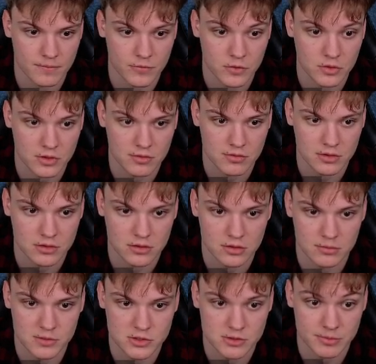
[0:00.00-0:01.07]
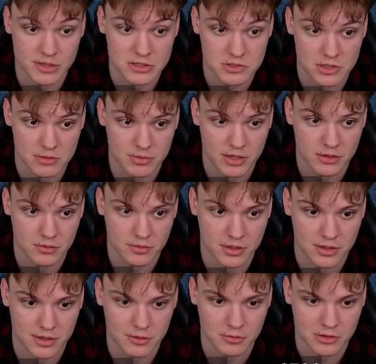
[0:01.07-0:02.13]
could even go bishop h3, by the way,
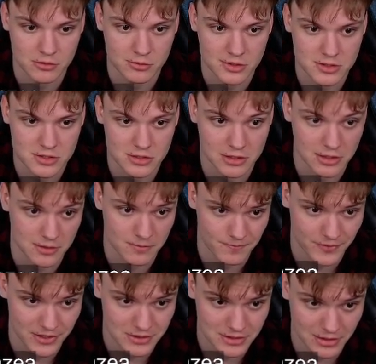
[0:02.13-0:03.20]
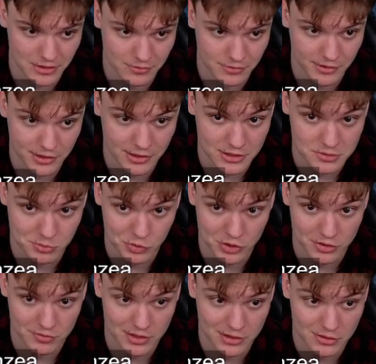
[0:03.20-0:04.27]
now with queen g3. That's like a very nice
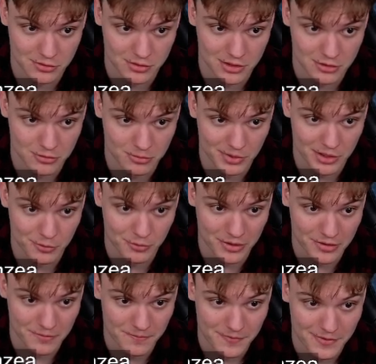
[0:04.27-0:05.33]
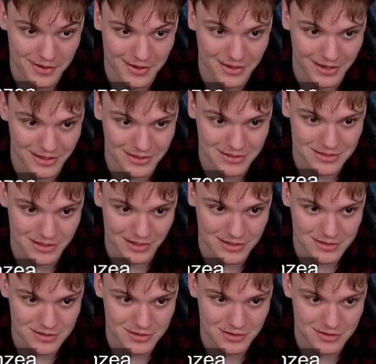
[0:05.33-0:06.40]
motive that you need to be aware in these
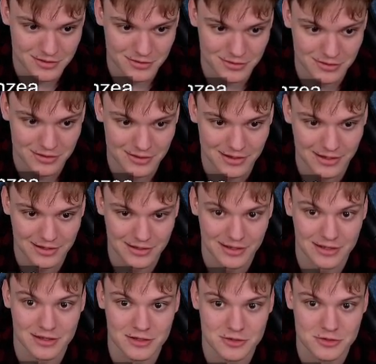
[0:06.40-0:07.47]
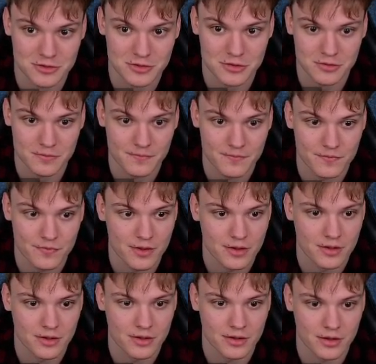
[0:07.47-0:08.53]
lines, because on like knight h2,
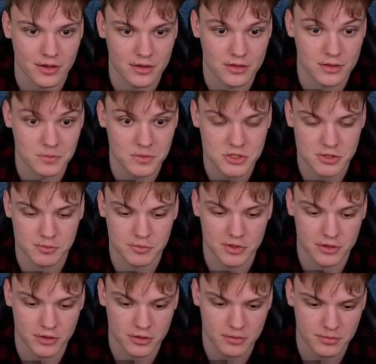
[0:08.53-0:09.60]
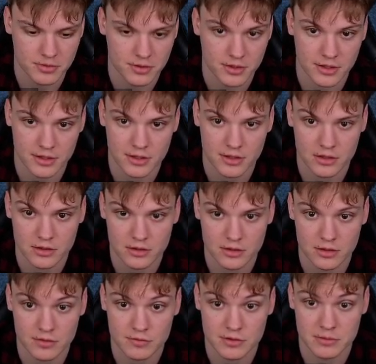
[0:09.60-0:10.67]
the bishop will drop. And
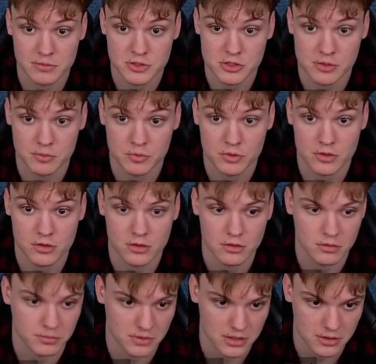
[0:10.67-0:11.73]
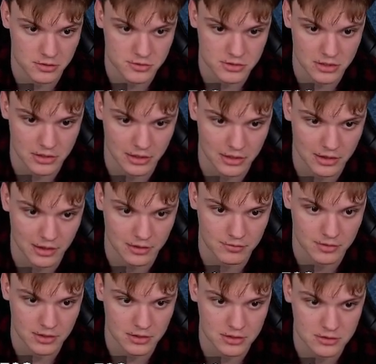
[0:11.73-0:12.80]
if the bishop won't drop, then you still get like
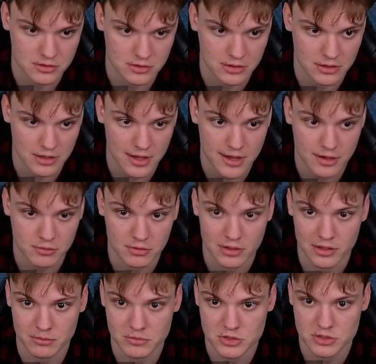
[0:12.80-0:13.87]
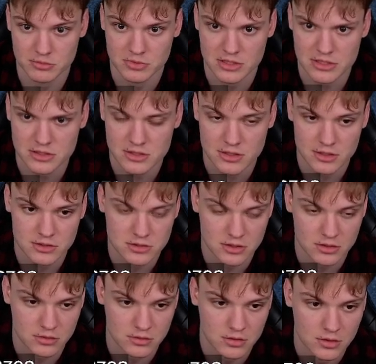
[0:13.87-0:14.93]
very decent attack with like bishop d6
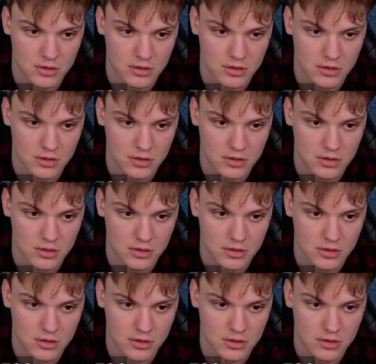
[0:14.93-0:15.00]
and